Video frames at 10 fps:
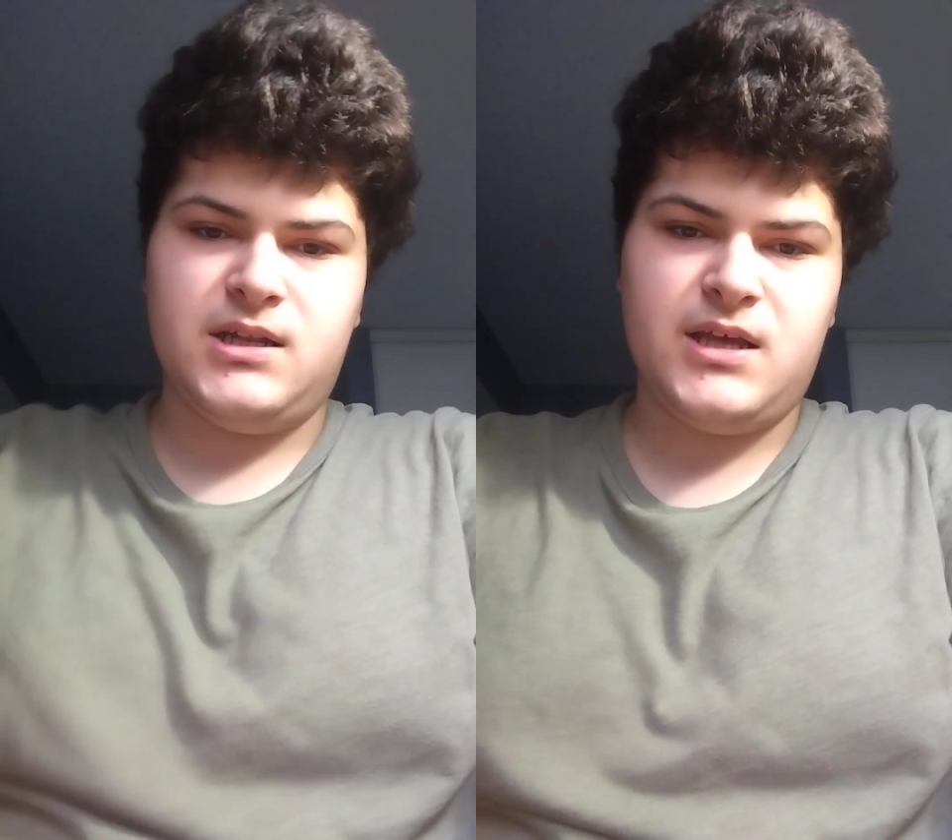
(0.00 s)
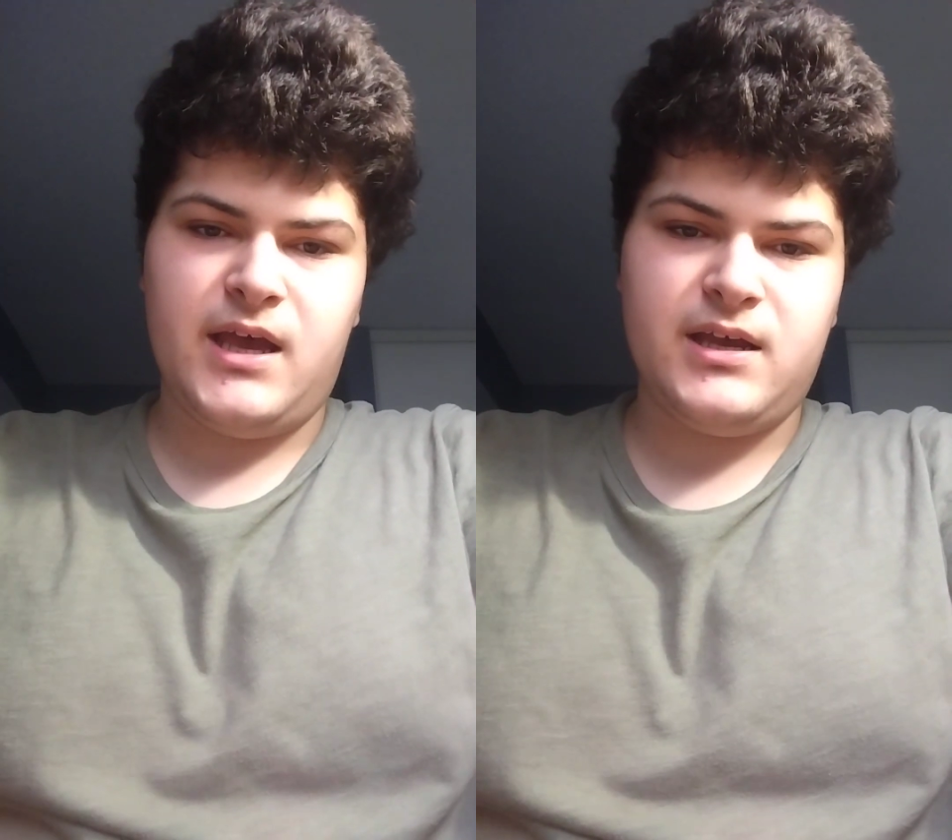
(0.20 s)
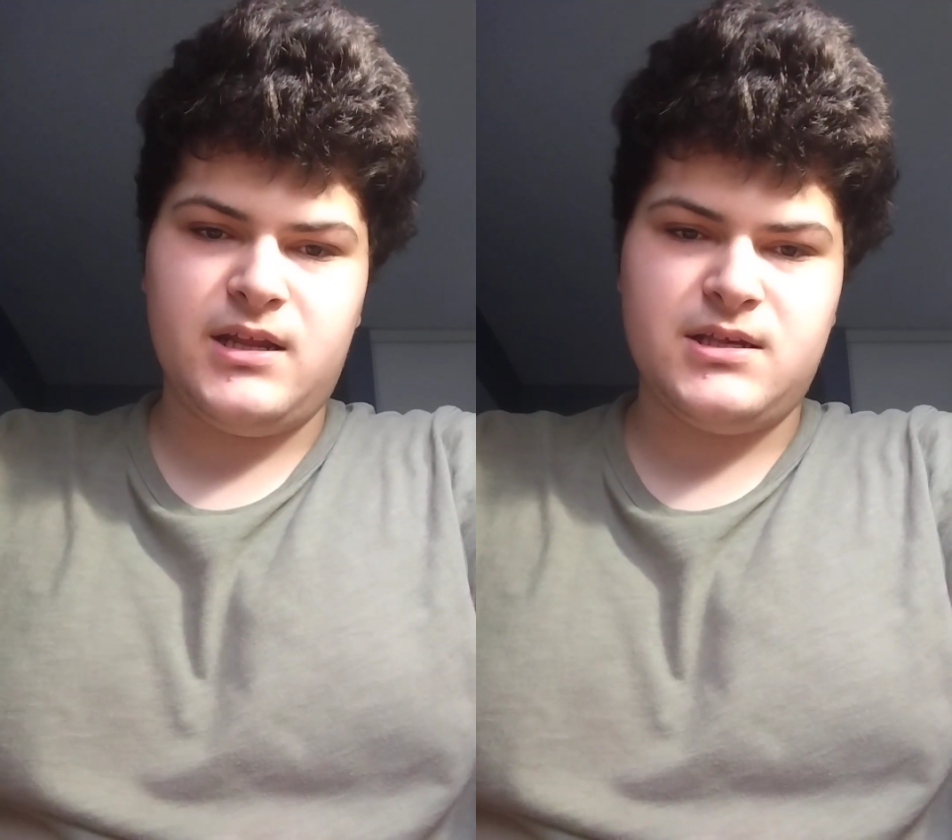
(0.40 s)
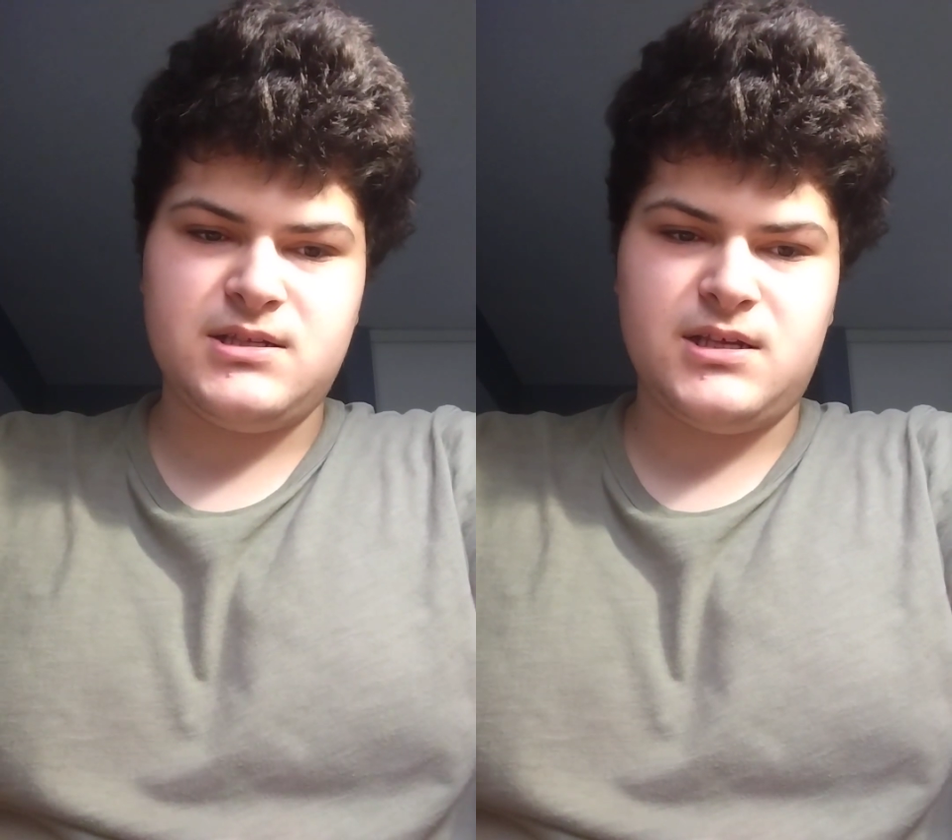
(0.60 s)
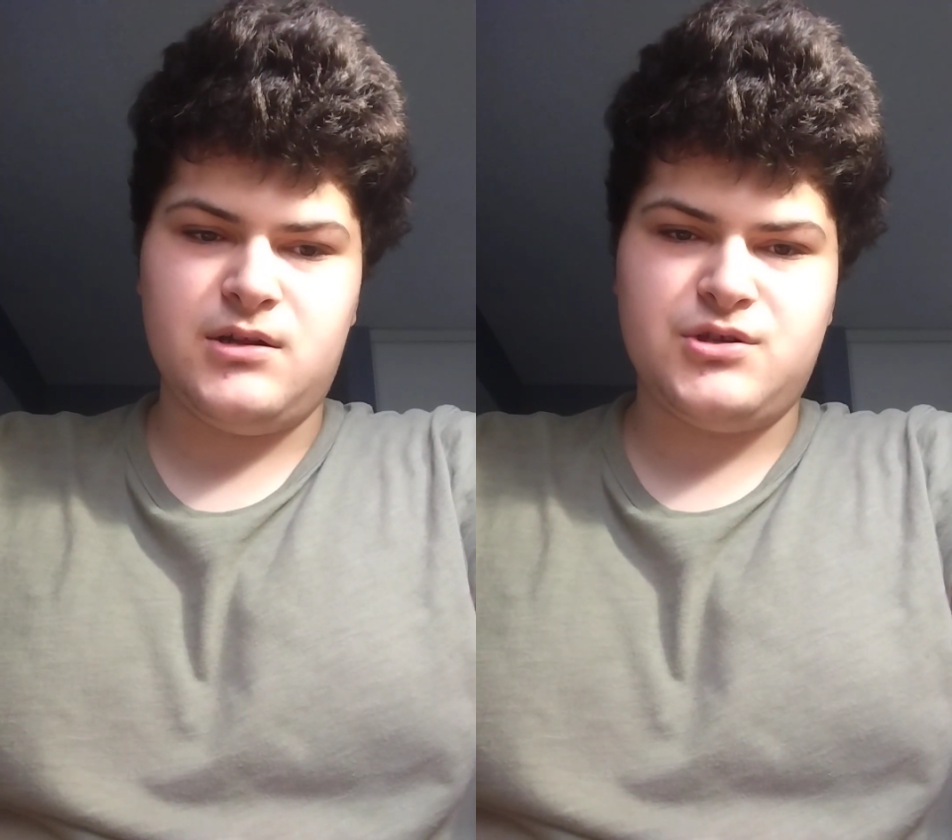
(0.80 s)

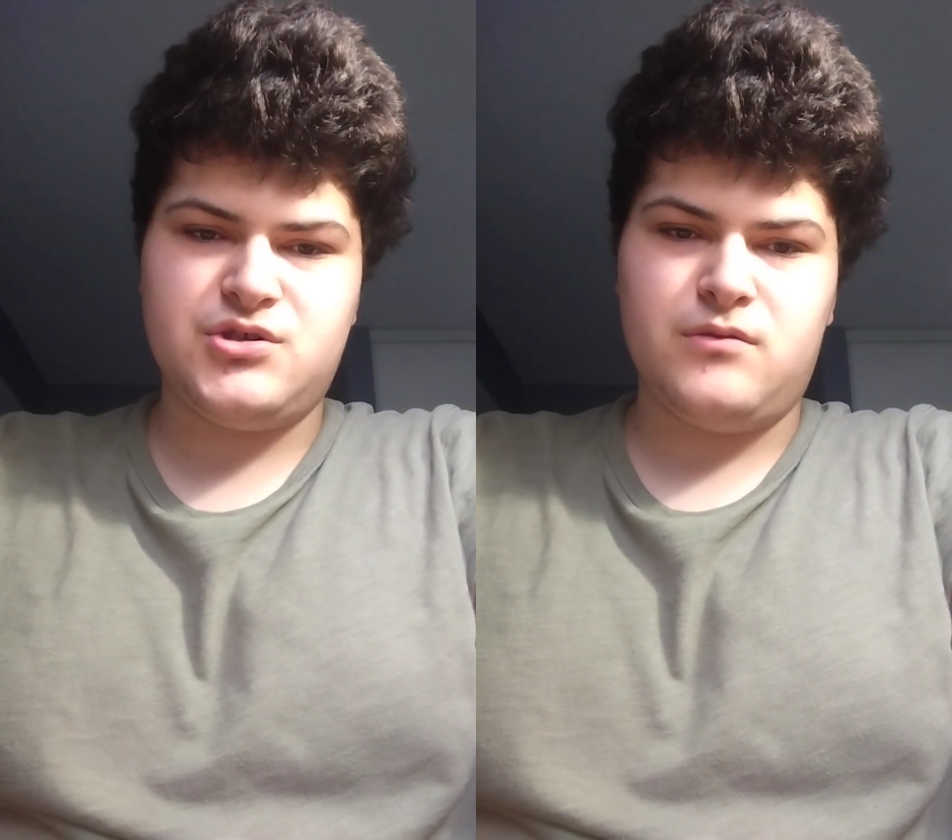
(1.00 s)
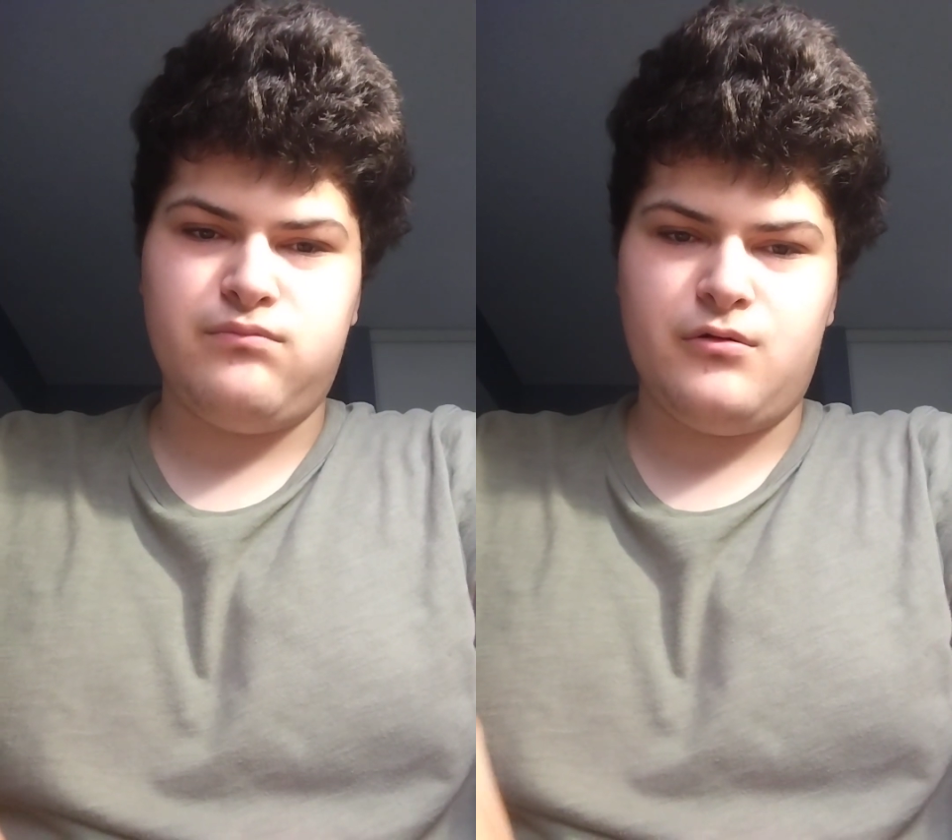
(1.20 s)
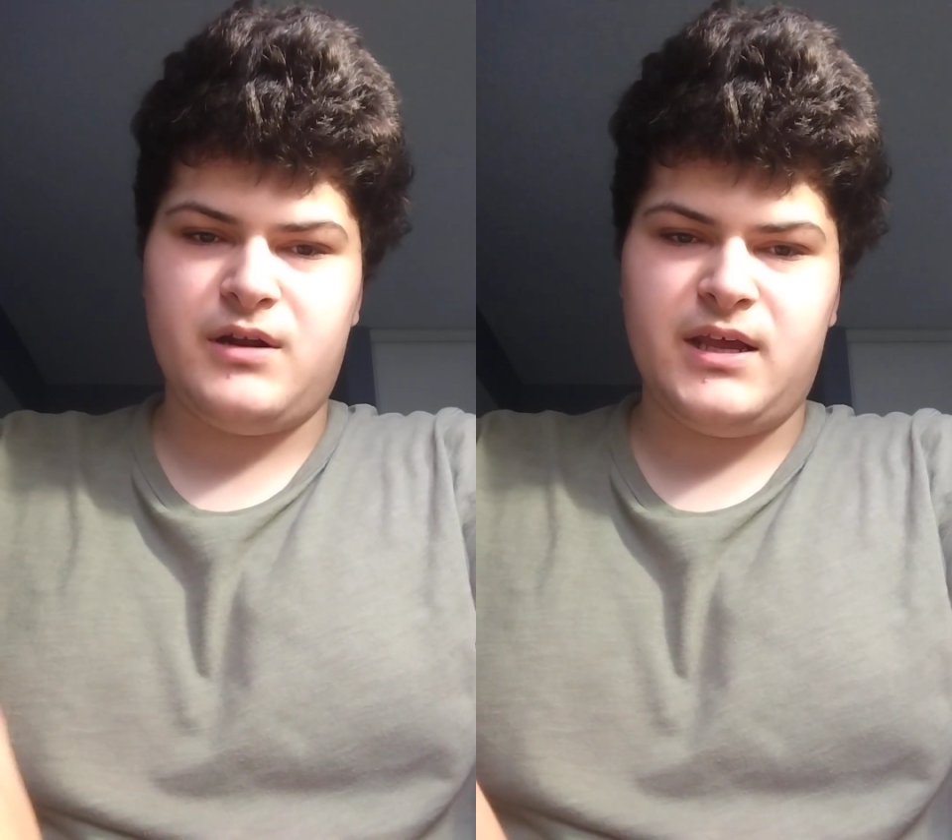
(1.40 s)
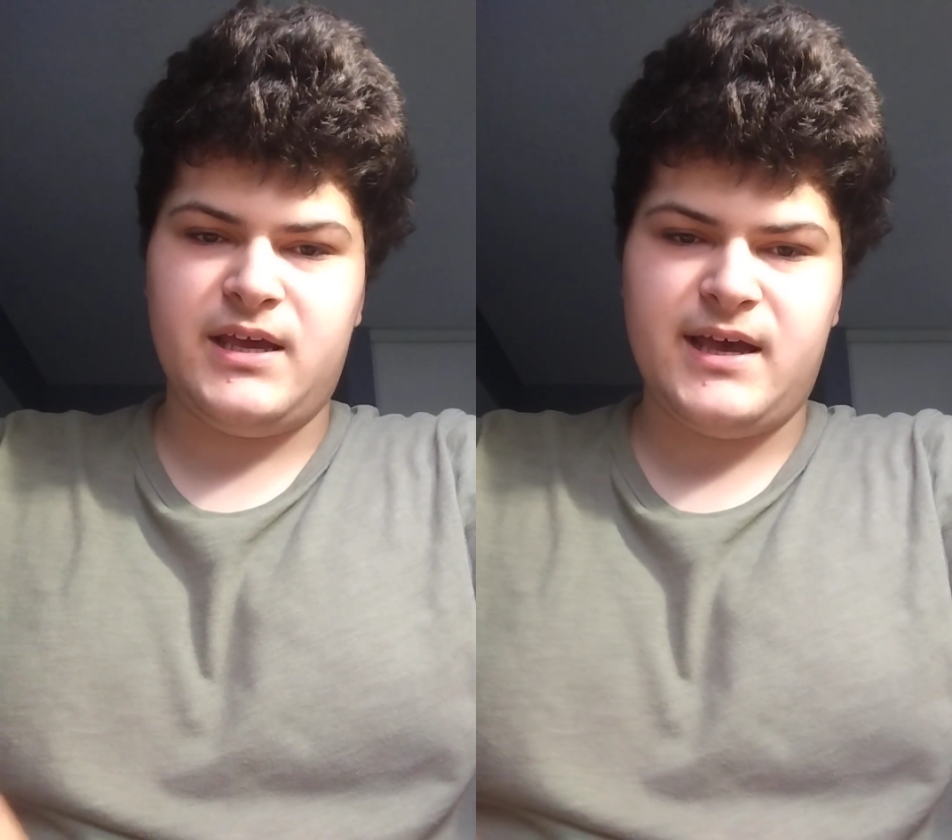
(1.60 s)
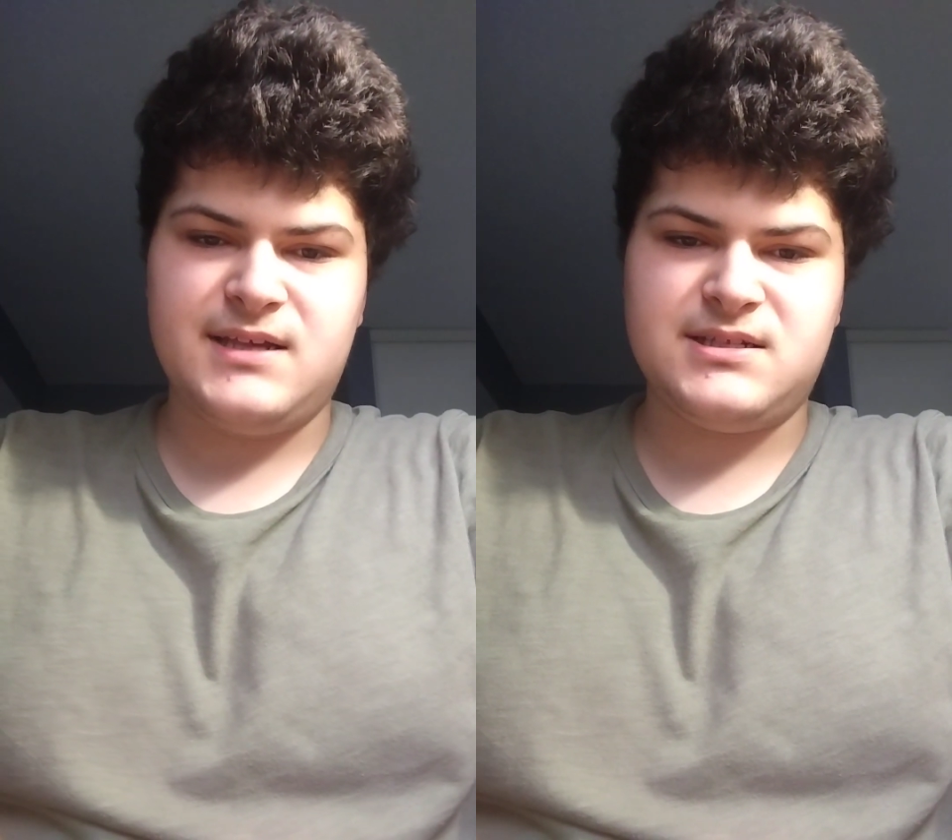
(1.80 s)
antagonist and the supporting
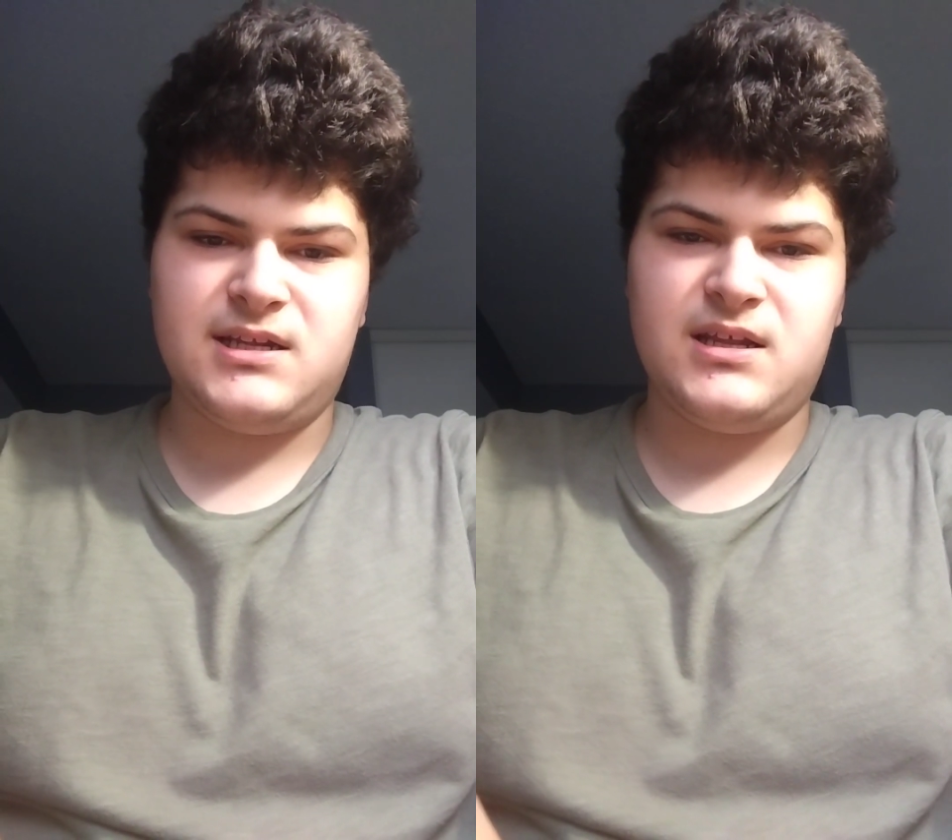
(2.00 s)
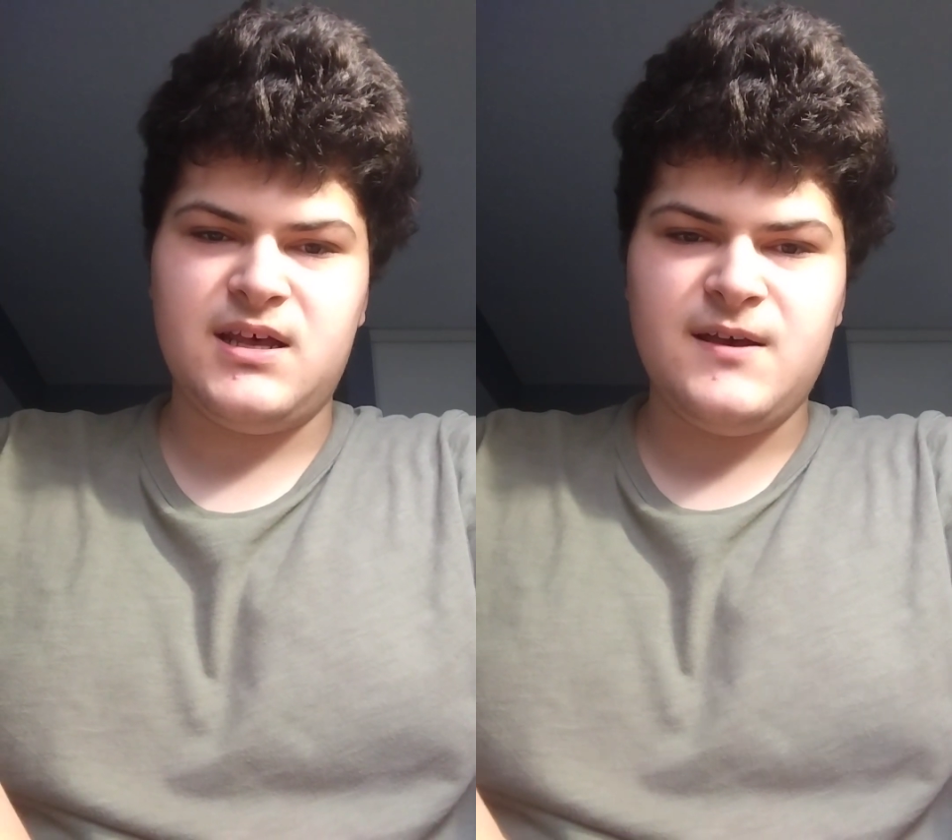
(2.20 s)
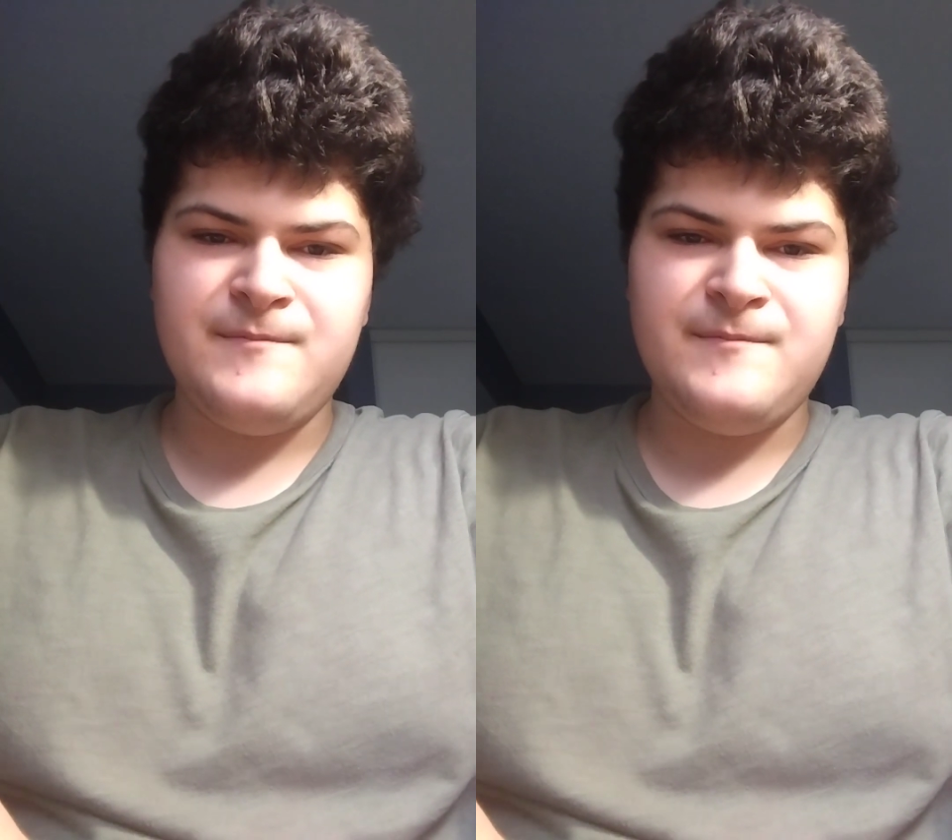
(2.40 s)
cast and